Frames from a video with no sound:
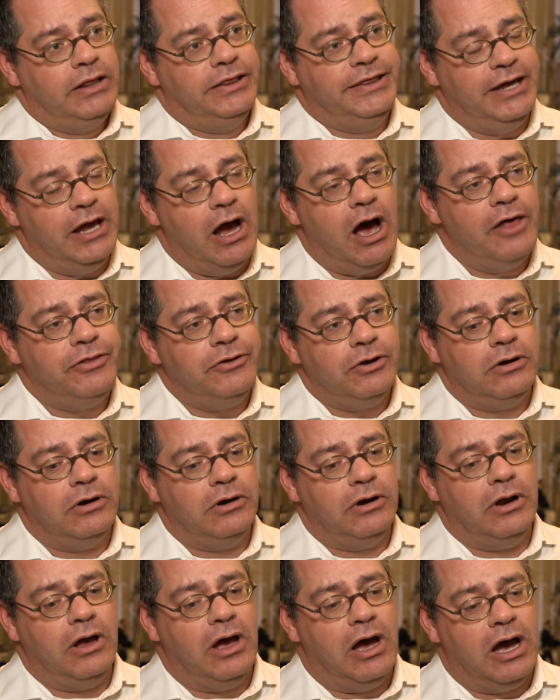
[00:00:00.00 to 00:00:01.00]
The
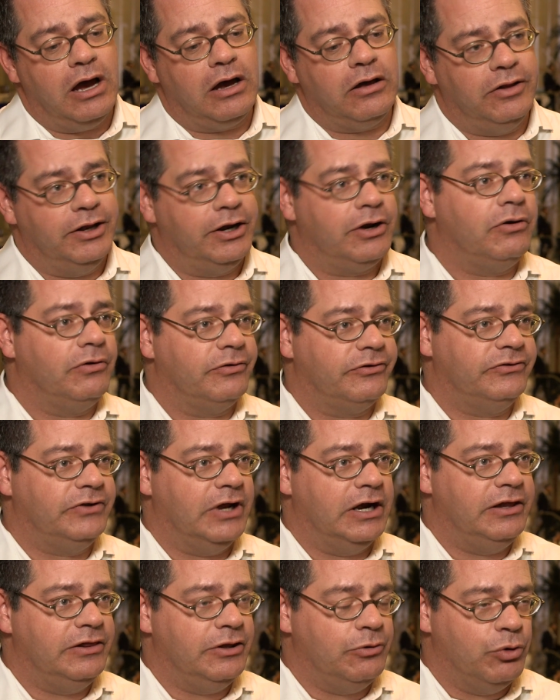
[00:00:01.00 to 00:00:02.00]
other clinical
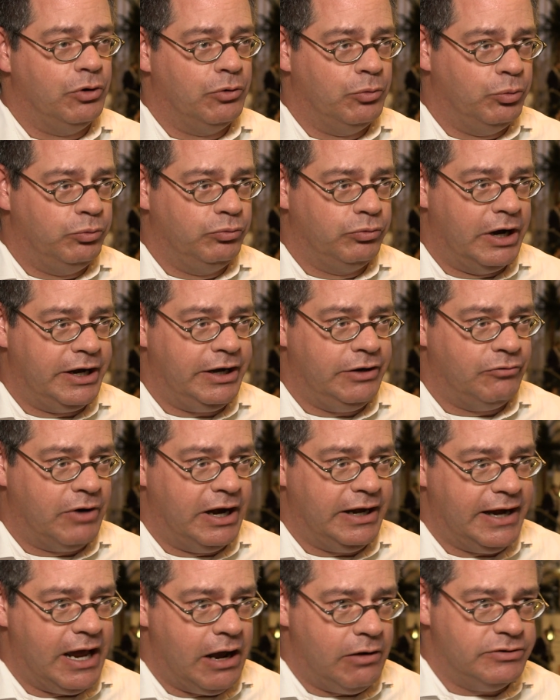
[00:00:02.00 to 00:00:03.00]
study that we're running
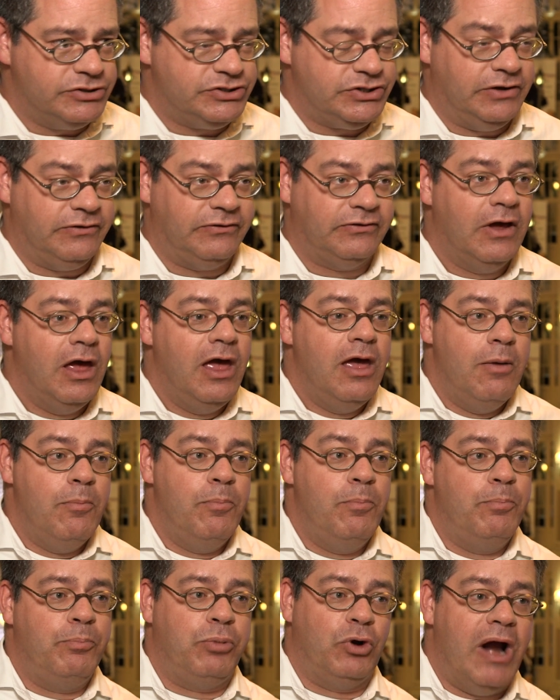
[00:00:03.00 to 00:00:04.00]
right now, which is
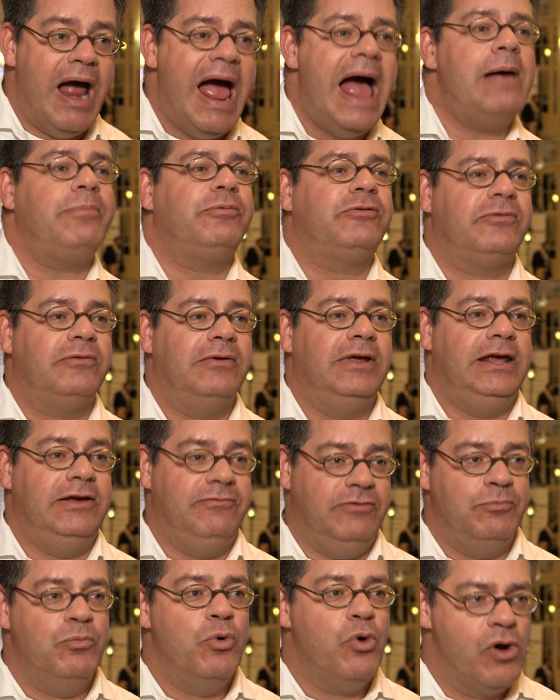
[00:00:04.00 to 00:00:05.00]
perhaps
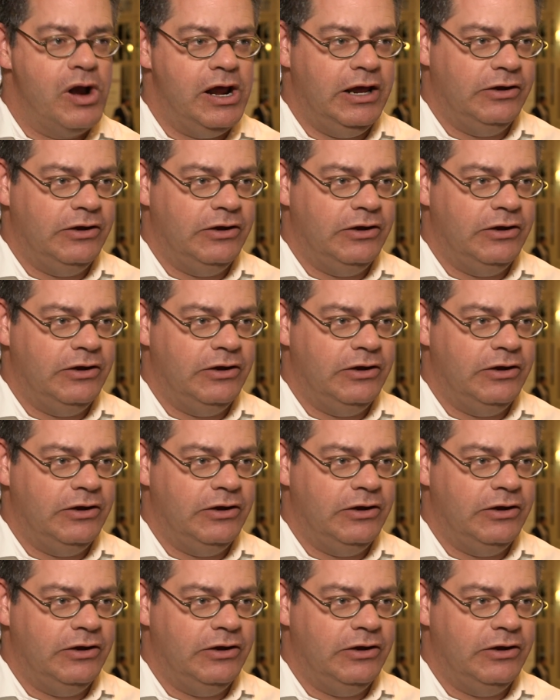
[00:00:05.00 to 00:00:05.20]
even more